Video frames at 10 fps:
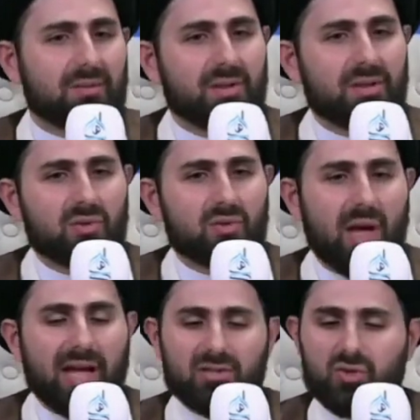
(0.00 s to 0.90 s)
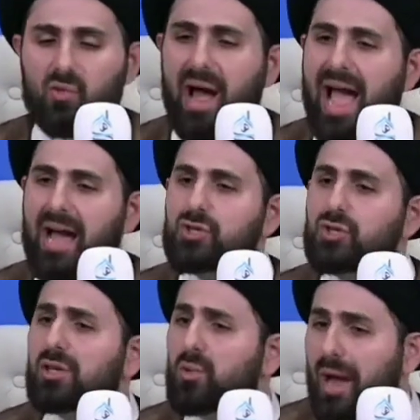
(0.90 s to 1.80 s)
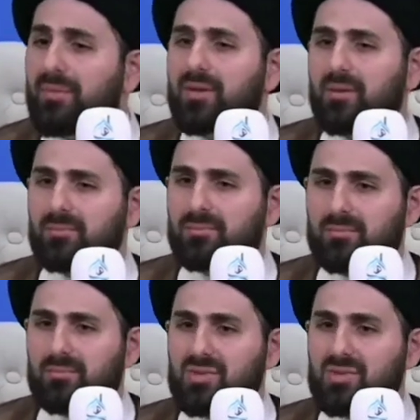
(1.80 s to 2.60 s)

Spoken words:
given you and to actually write them.